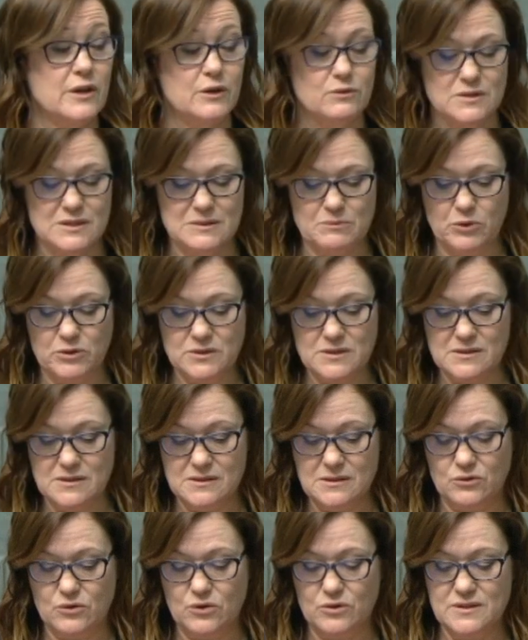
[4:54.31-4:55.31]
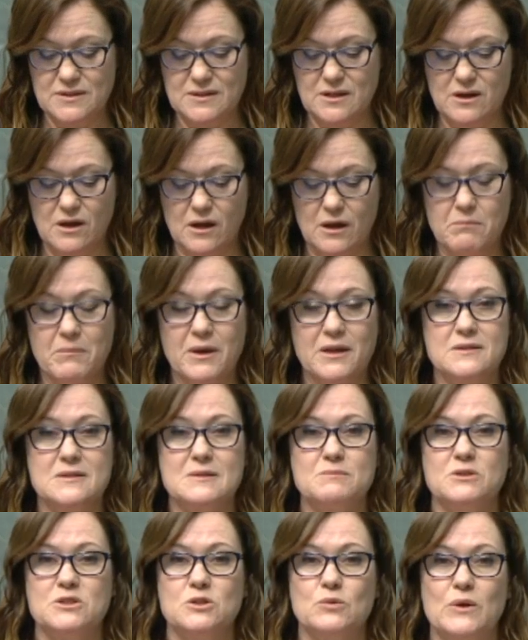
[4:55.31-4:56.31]
responses across the 9 months
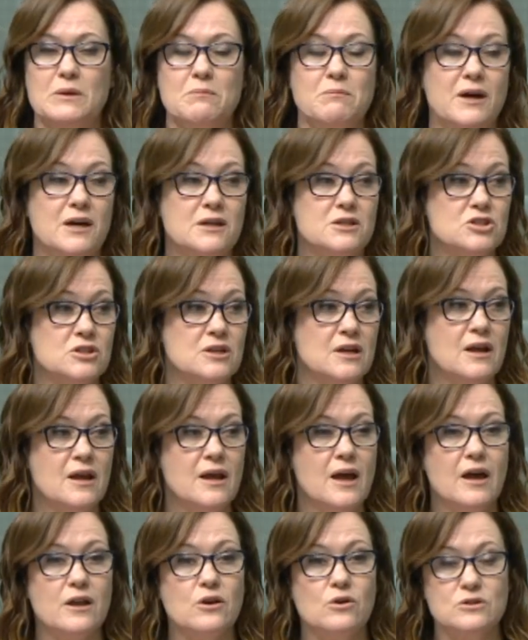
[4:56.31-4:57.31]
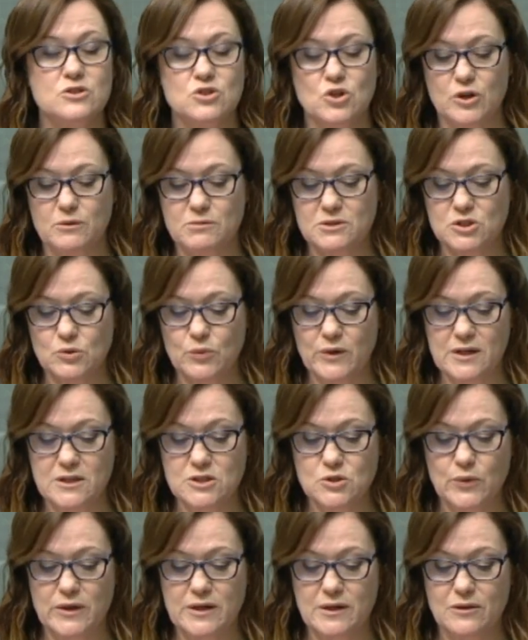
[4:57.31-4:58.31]
between March and October
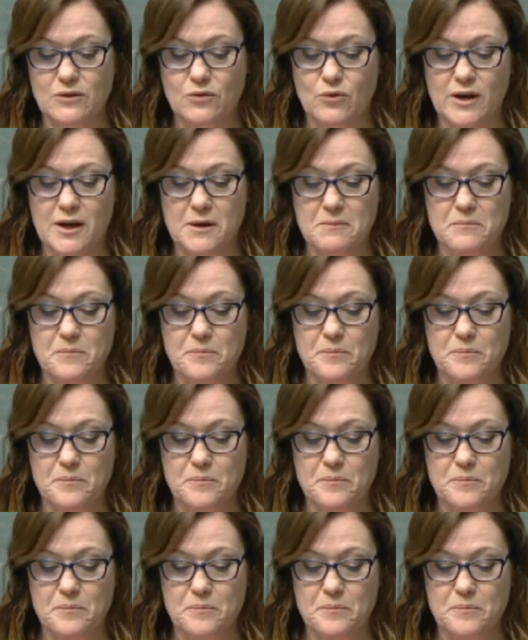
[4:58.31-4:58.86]
2023.